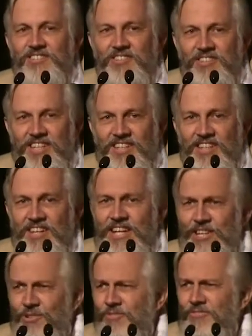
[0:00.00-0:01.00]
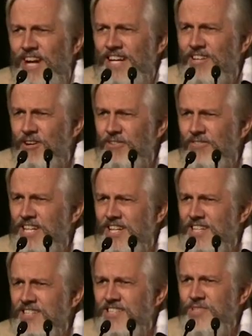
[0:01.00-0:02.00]
study to find out whether
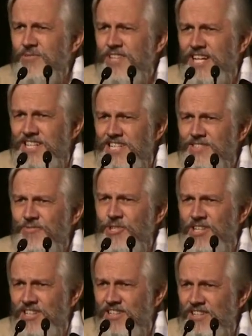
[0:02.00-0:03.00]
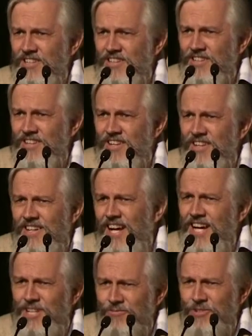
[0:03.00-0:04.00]
its new techniques work. They
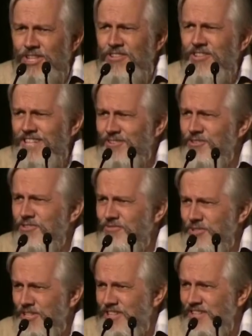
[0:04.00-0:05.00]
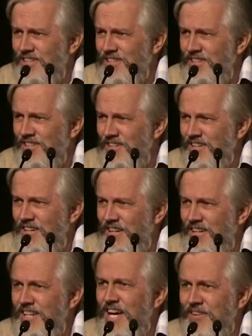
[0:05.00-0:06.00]
either work or they don't work.
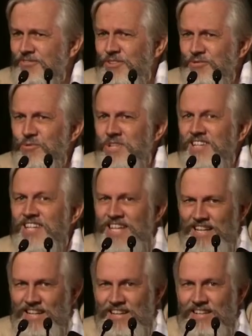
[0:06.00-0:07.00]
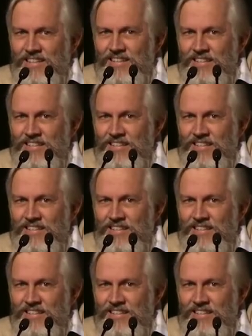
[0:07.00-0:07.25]
They have to do the thing.